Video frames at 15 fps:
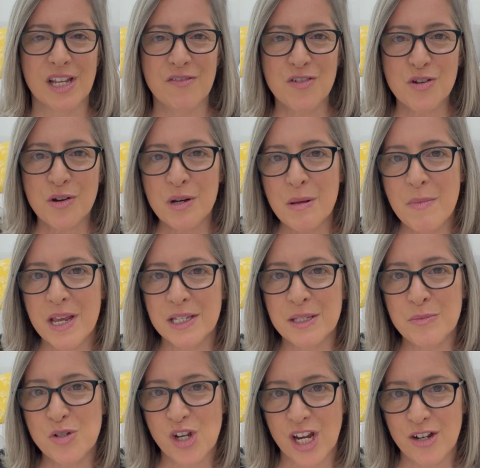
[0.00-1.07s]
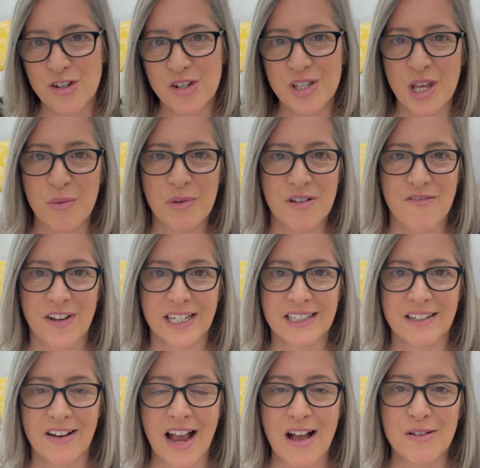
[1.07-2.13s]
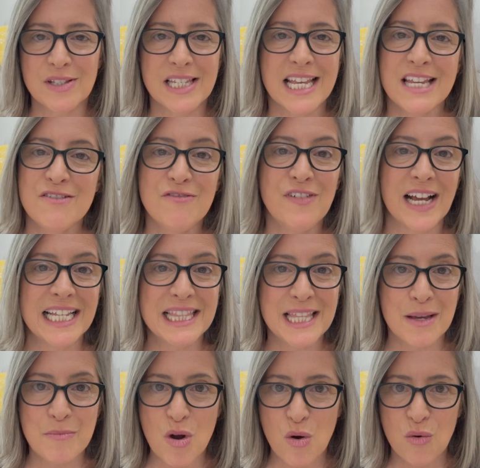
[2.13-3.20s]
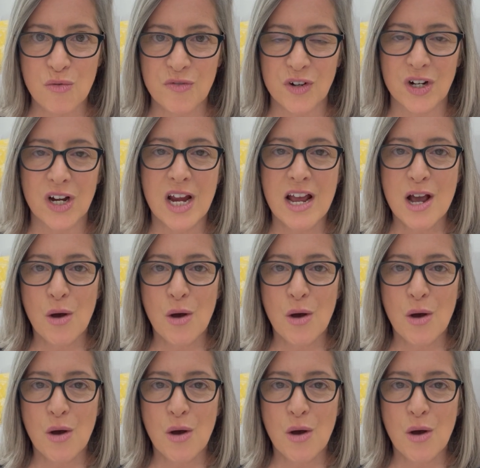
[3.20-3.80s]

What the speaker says: if you're going to make some changes that would affect their house, invite them over.